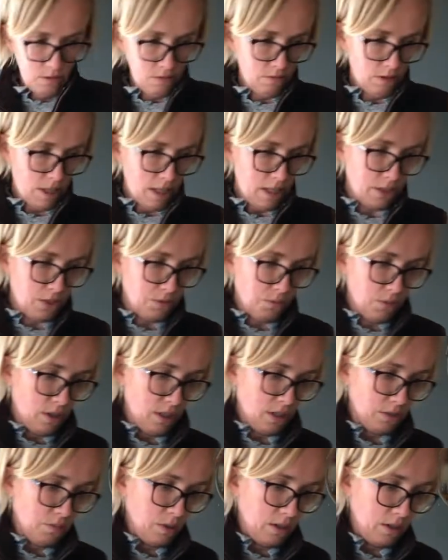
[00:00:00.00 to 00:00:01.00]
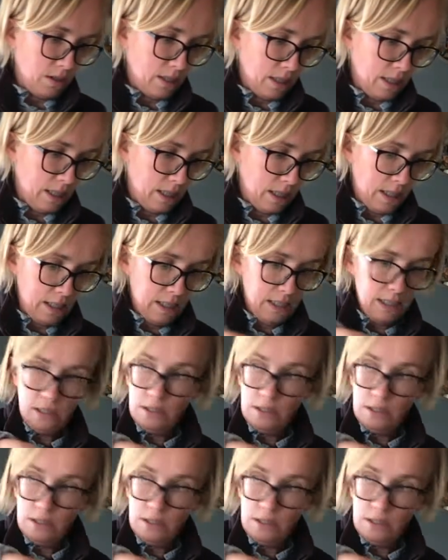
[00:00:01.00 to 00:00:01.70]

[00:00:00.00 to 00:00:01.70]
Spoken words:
Right, just put this piece in here.